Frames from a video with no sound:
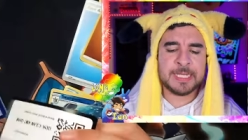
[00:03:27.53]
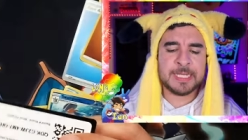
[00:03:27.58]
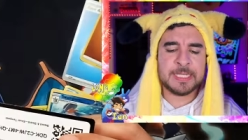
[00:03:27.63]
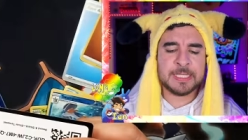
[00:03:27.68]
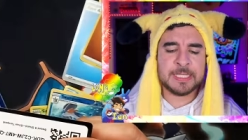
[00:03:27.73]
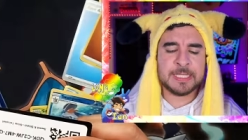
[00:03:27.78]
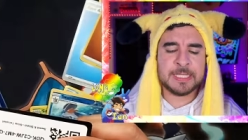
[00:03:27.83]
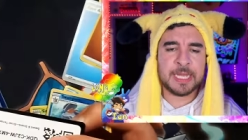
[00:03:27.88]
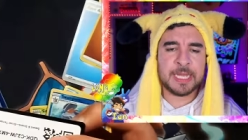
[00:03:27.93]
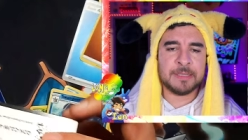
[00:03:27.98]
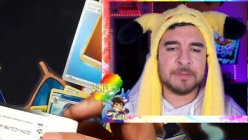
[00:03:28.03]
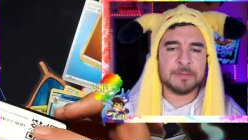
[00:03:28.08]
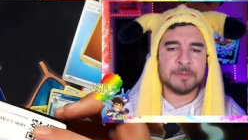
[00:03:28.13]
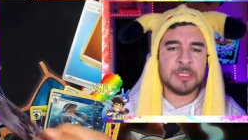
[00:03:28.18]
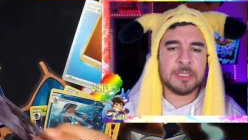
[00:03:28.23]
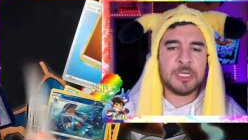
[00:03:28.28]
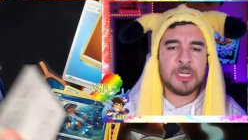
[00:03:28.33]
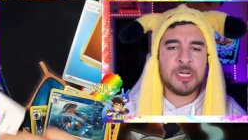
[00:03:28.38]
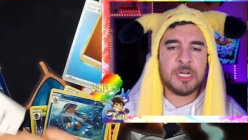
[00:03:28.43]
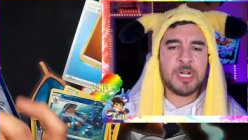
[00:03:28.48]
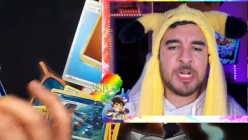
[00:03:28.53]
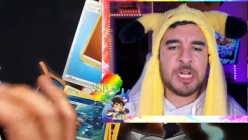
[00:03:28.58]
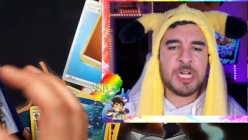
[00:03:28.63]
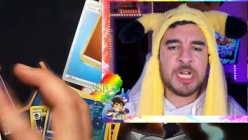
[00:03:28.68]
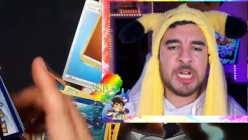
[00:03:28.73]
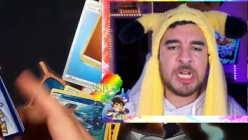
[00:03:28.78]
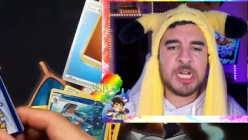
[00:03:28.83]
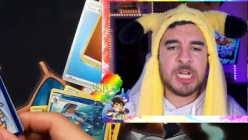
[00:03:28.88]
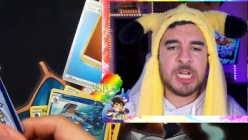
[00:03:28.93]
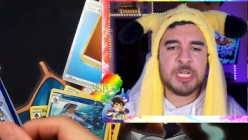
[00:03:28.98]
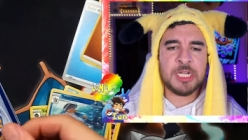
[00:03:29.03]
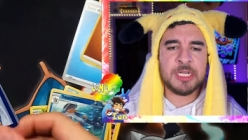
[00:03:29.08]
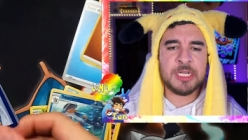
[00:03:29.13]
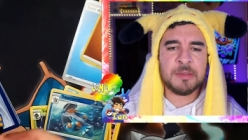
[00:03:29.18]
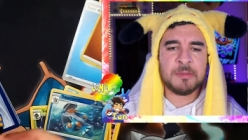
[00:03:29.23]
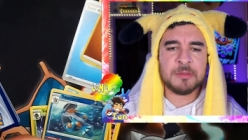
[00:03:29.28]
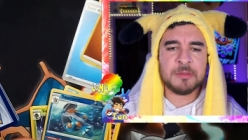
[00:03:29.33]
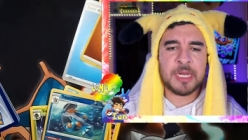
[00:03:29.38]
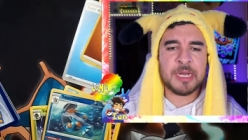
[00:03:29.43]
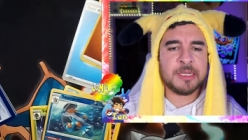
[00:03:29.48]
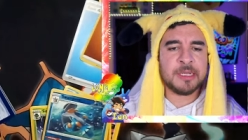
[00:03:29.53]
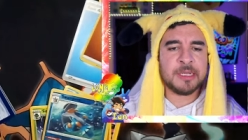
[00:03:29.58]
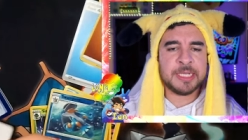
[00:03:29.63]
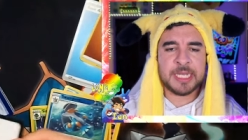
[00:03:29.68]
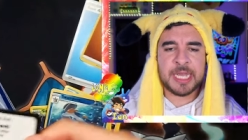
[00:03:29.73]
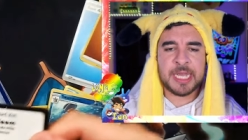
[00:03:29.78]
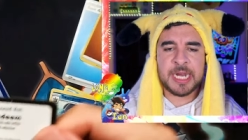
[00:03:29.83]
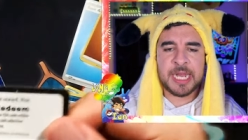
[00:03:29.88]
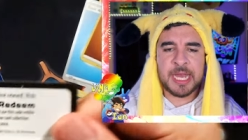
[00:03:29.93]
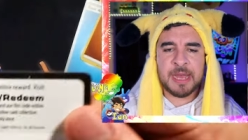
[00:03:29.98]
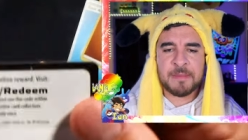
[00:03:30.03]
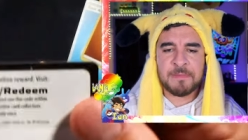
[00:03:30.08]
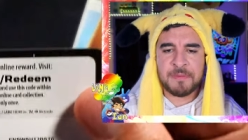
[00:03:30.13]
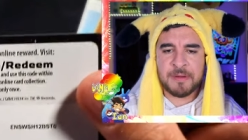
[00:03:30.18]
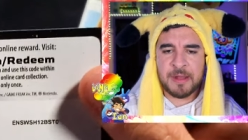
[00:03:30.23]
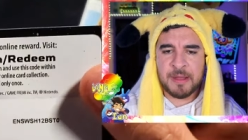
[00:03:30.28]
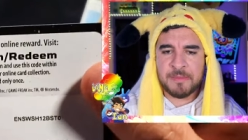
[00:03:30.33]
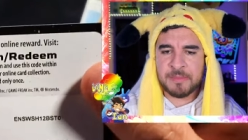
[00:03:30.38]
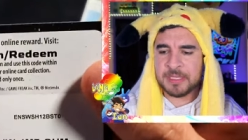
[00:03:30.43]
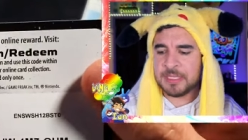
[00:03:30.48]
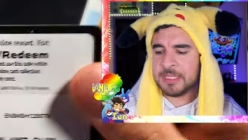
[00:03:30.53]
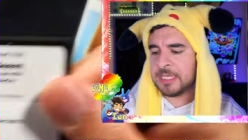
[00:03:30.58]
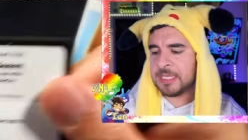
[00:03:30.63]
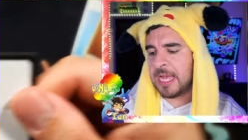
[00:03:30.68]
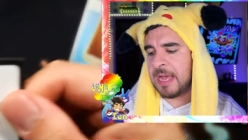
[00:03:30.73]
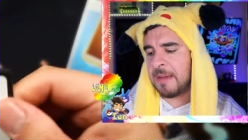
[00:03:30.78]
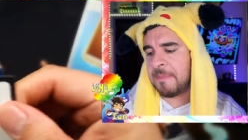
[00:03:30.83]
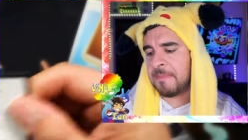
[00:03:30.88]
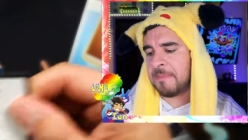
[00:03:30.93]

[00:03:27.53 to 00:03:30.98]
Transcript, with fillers: this, oh, I'll get it. I promise, I